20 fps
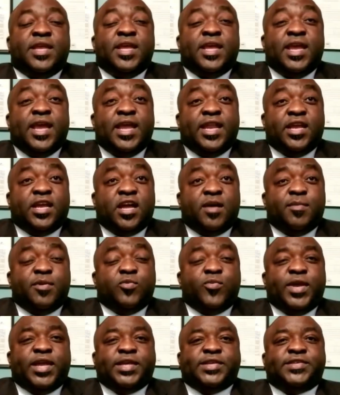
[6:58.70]
In the coming
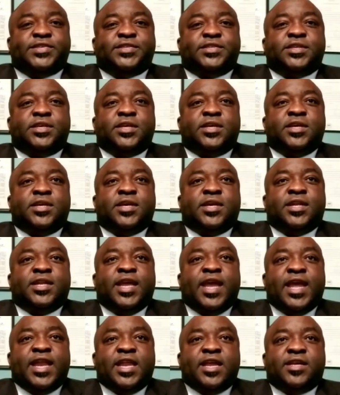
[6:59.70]
weeks, the
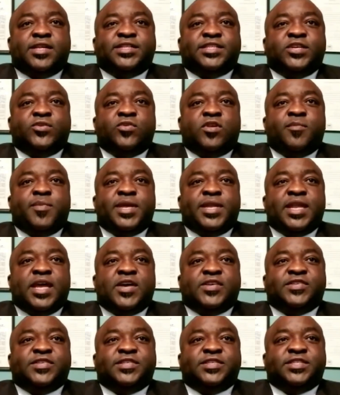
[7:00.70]
NLT will be
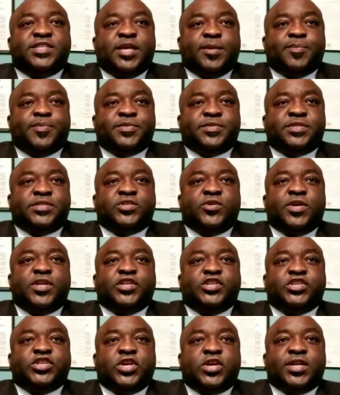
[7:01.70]
announcing steps to
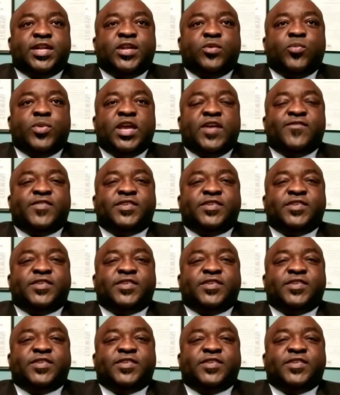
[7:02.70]
ensure that we have a